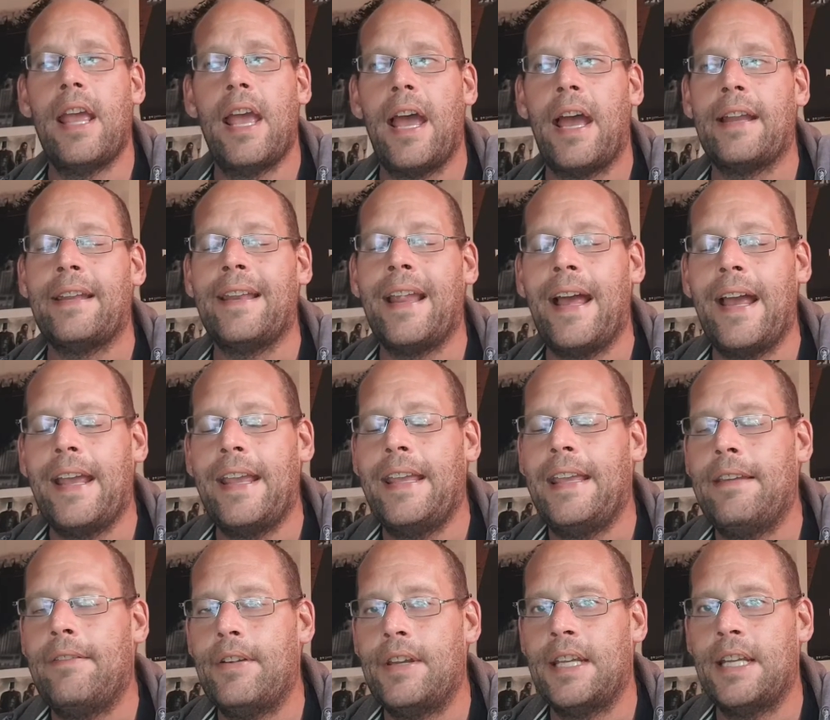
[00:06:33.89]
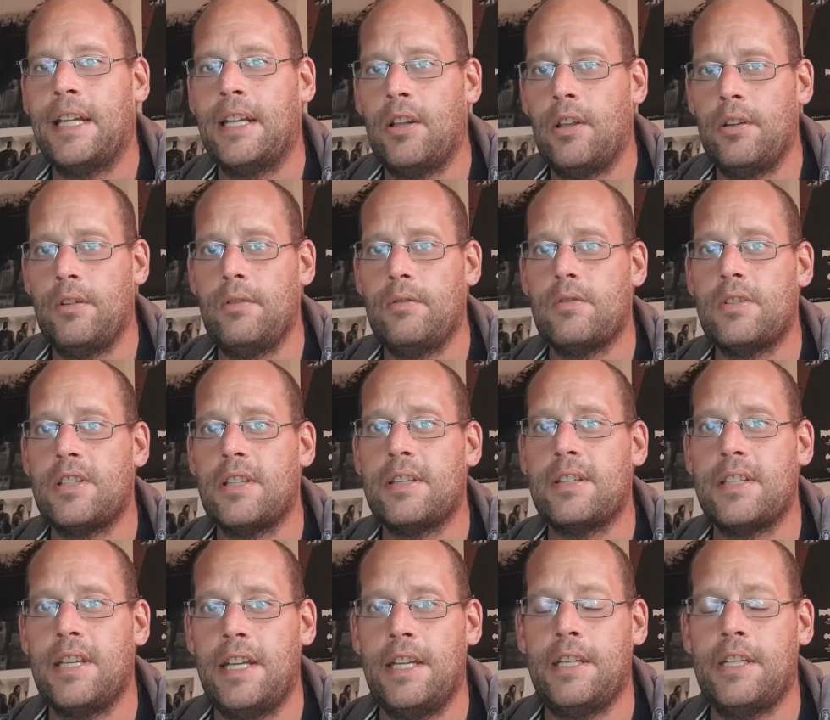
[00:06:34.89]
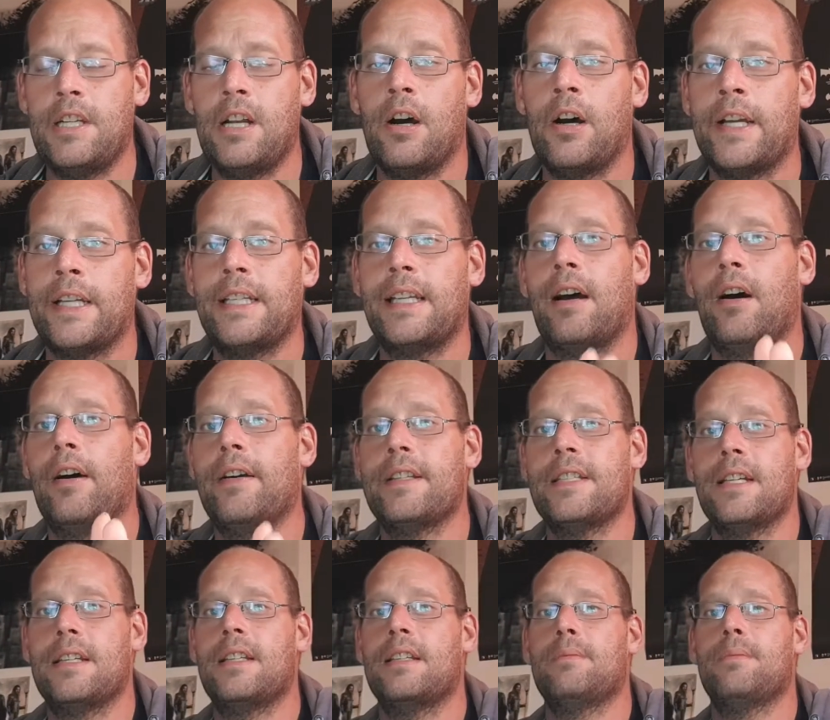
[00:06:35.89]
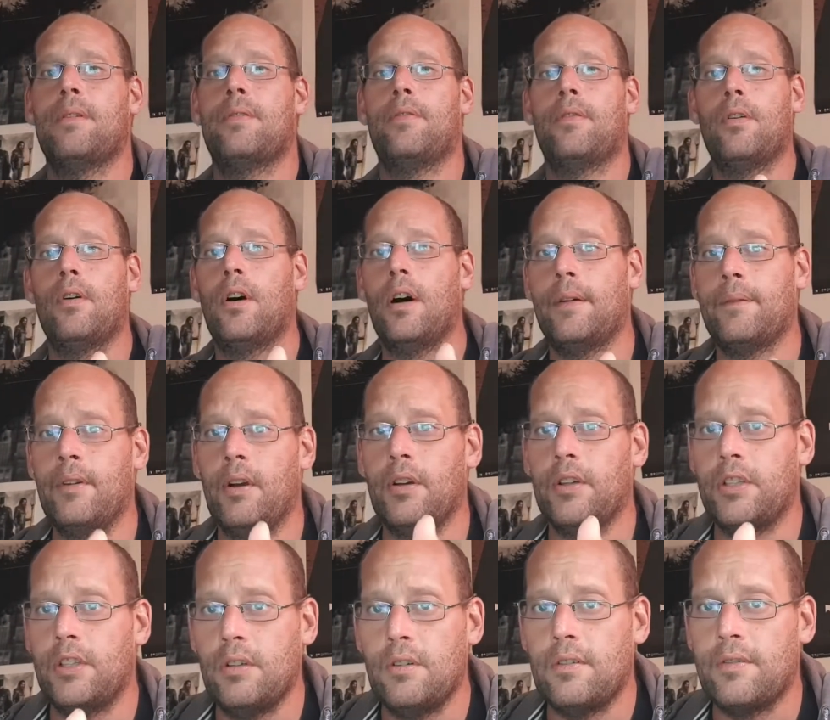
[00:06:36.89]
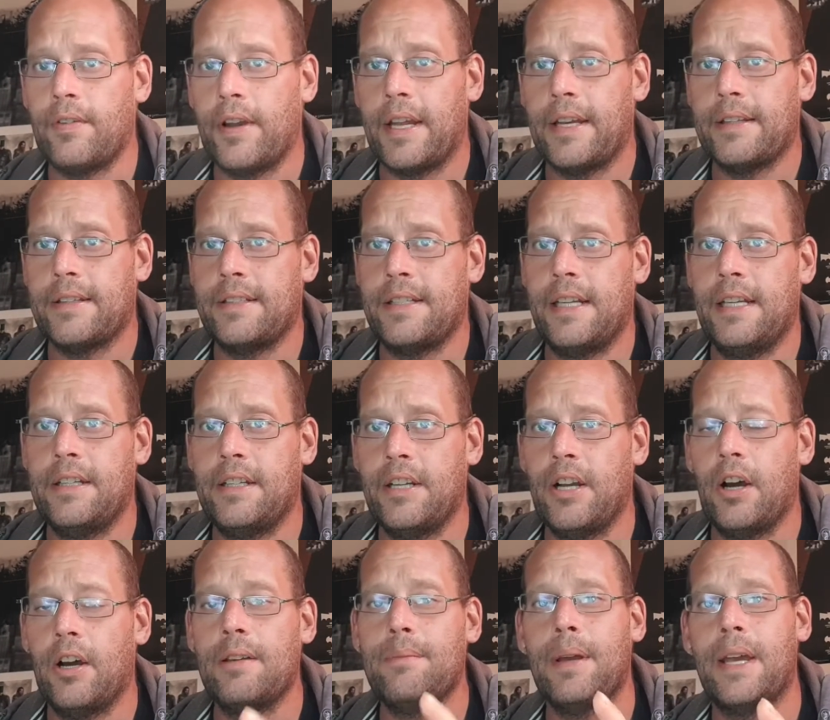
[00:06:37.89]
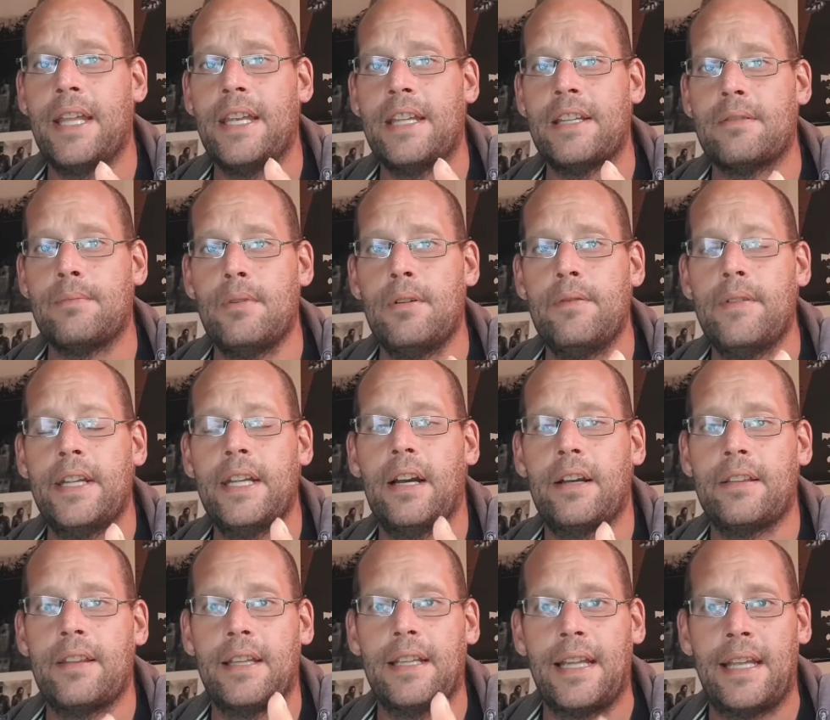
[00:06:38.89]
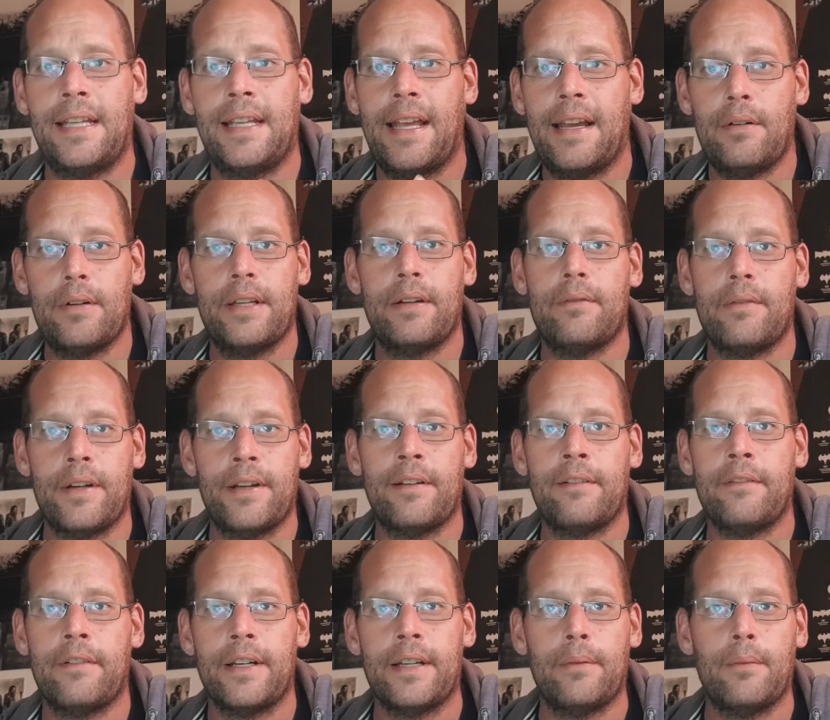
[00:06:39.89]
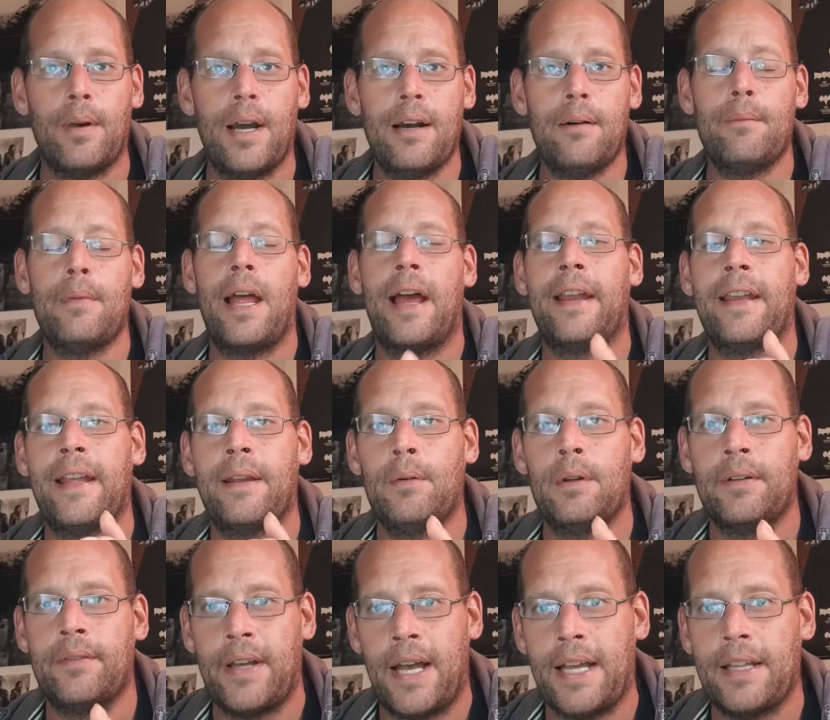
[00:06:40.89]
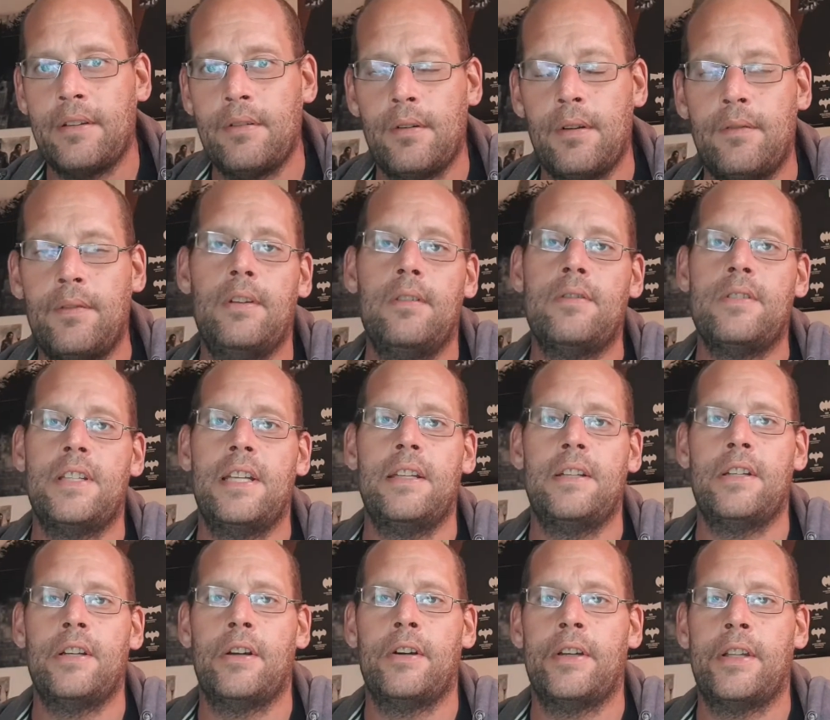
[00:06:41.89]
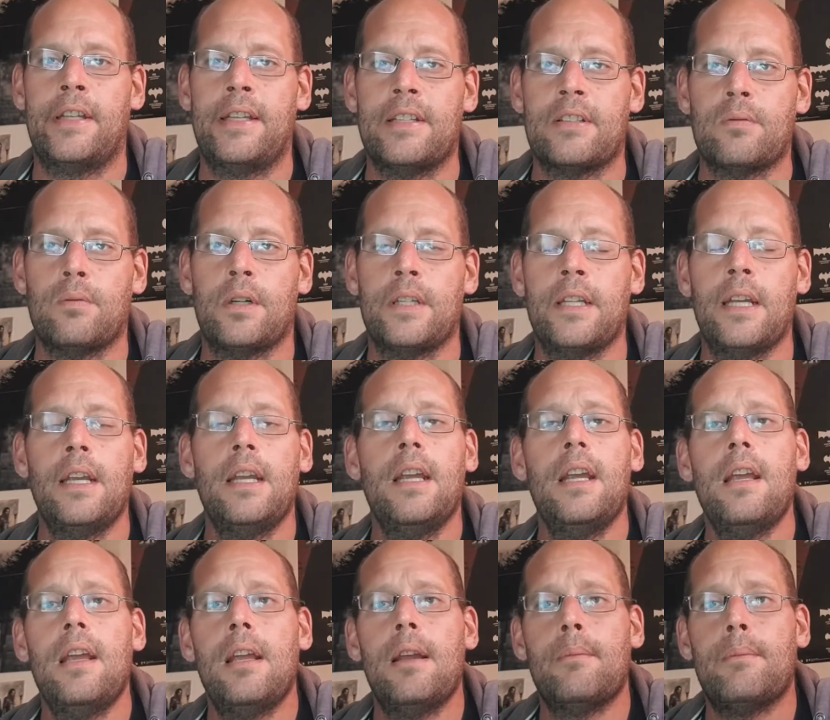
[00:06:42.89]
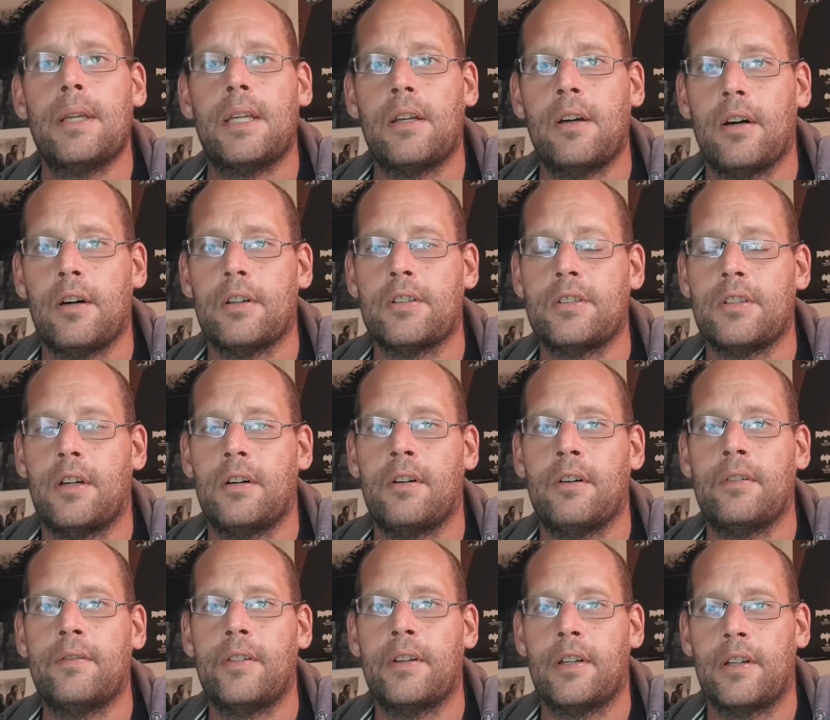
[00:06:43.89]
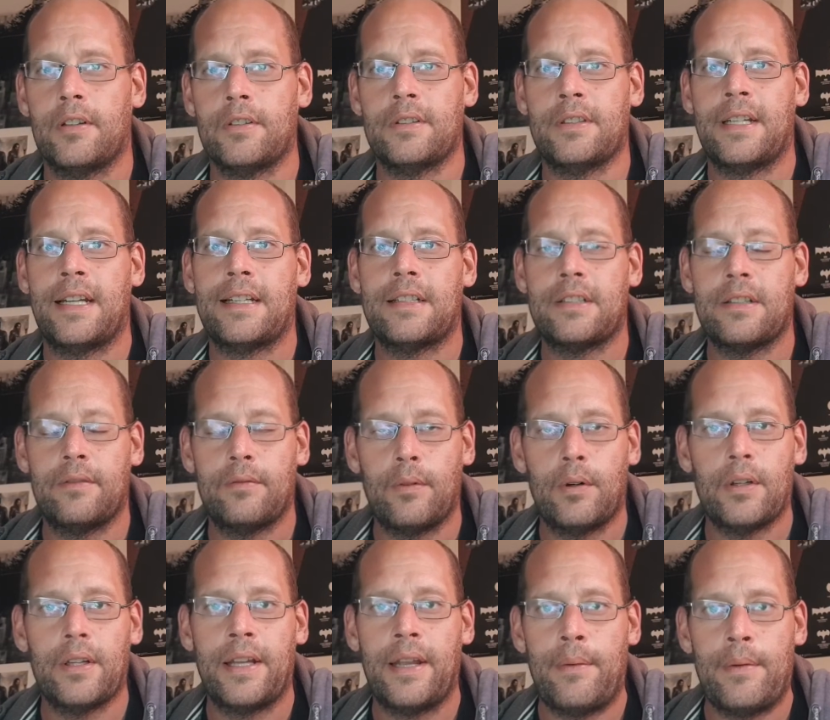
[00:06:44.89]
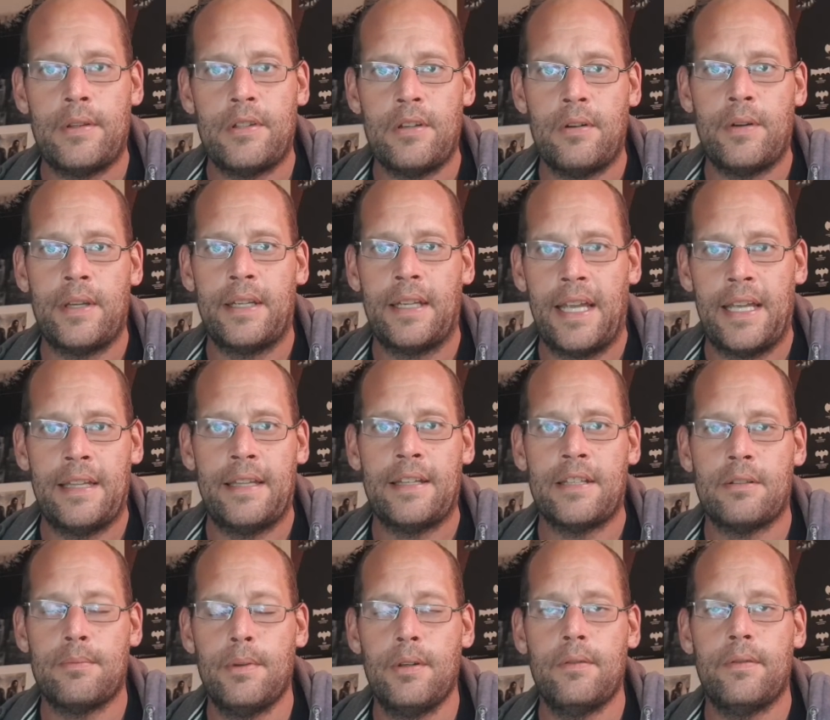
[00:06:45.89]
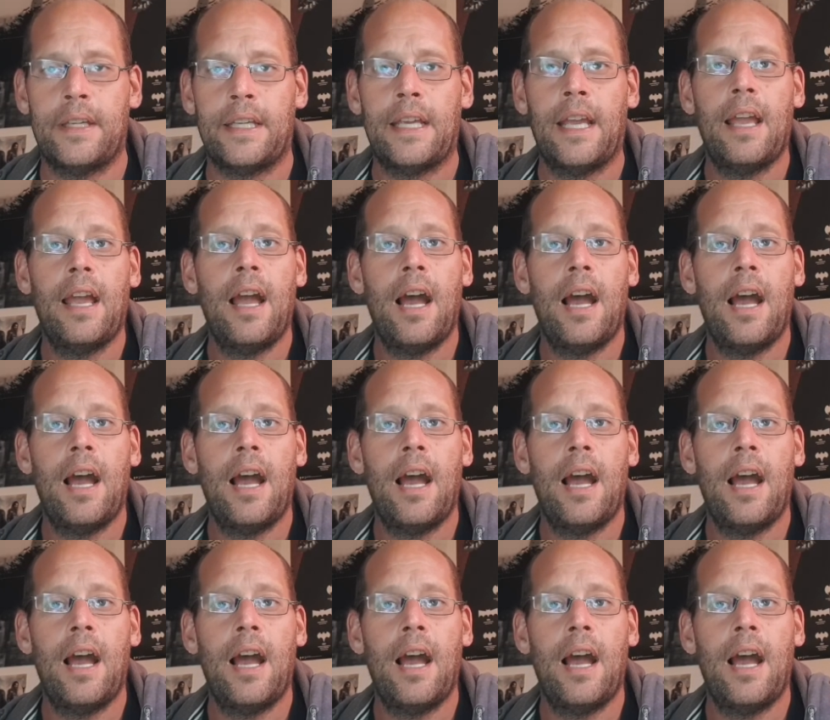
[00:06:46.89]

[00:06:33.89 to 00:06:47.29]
And that even includes the CGI. Now, I said this before, I'm not a huge fan of CGI, but in this movie, I think they nailed it really, really well. And they would have had to have used CGI in this one because of the context of what they were doing in this movie.